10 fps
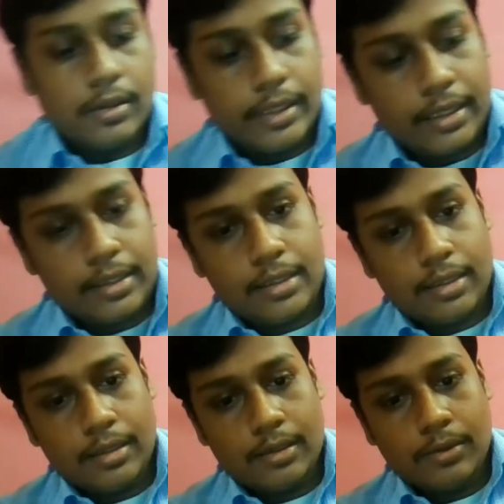next,
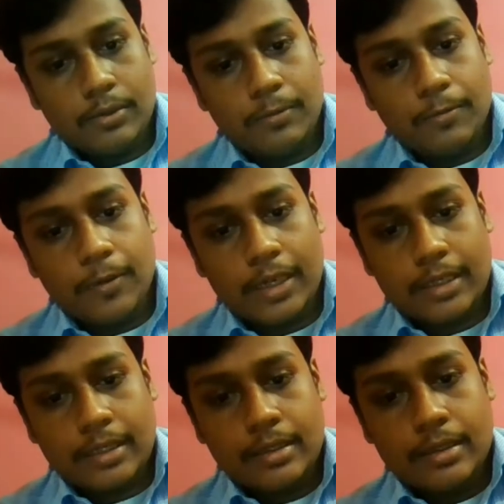
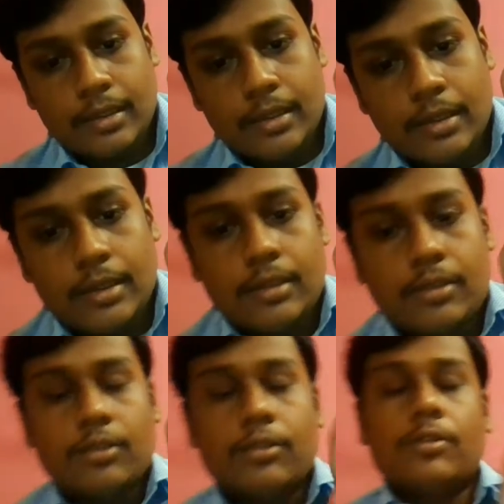water.
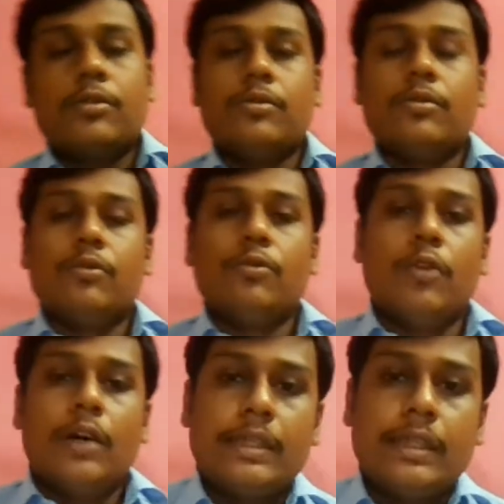So
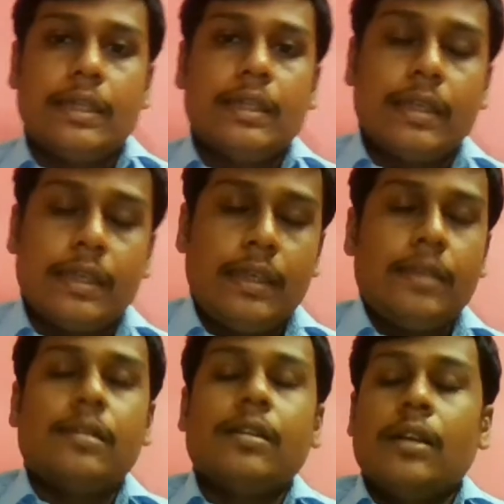water is